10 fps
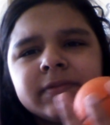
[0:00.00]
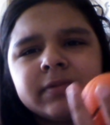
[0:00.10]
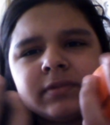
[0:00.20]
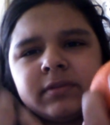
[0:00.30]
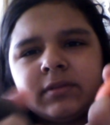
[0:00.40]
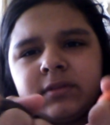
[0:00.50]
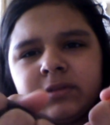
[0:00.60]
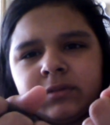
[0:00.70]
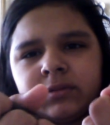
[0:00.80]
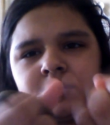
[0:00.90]

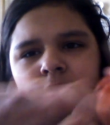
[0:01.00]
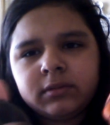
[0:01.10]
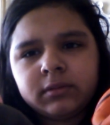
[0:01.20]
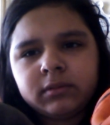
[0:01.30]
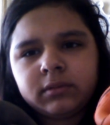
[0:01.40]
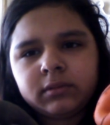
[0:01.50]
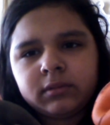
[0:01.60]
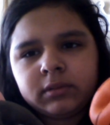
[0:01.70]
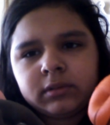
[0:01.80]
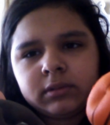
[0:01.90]

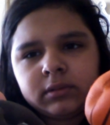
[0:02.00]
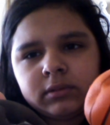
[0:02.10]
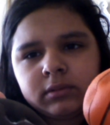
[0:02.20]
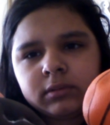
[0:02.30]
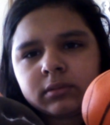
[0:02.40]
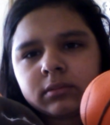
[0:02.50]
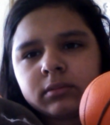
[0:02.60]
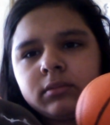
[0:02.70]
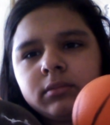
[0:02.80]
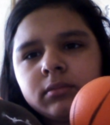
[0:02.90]
(no one is talking)